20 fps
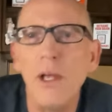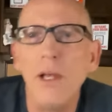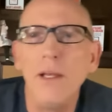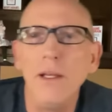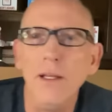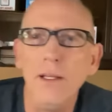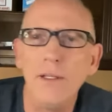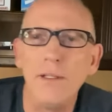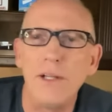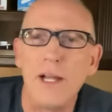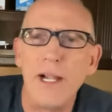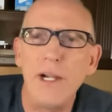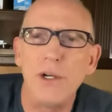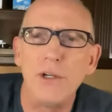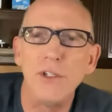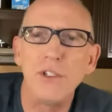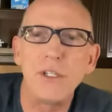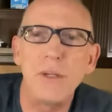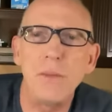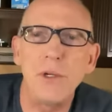I
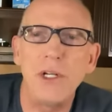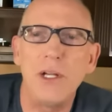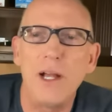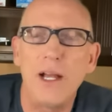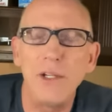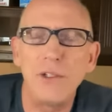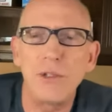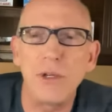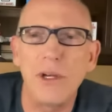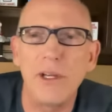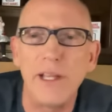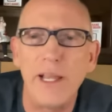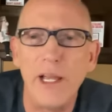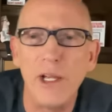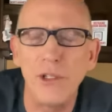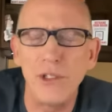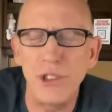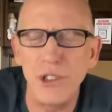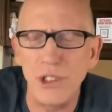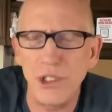saw
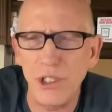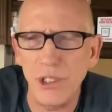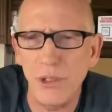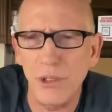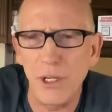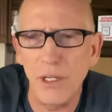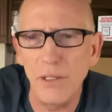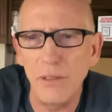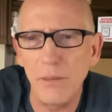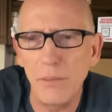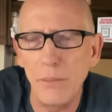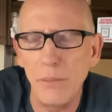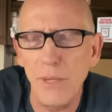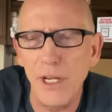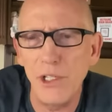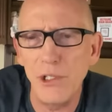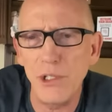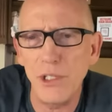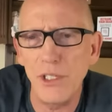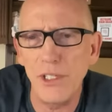Al Jazeera
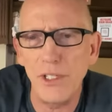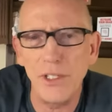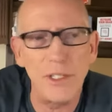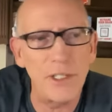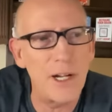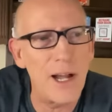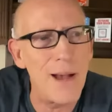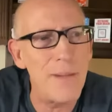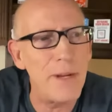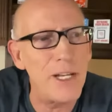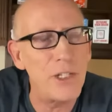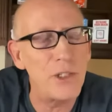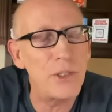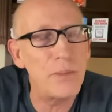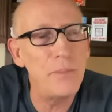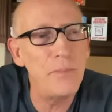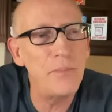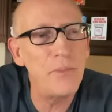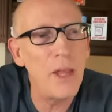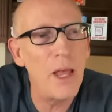mentioned in the comments.
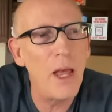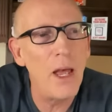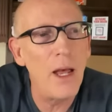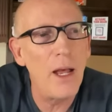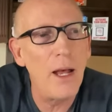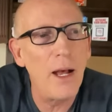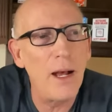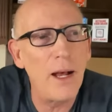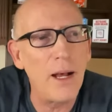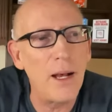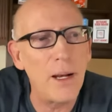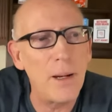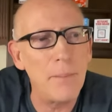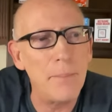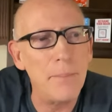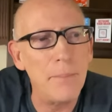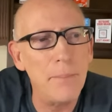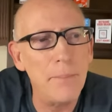I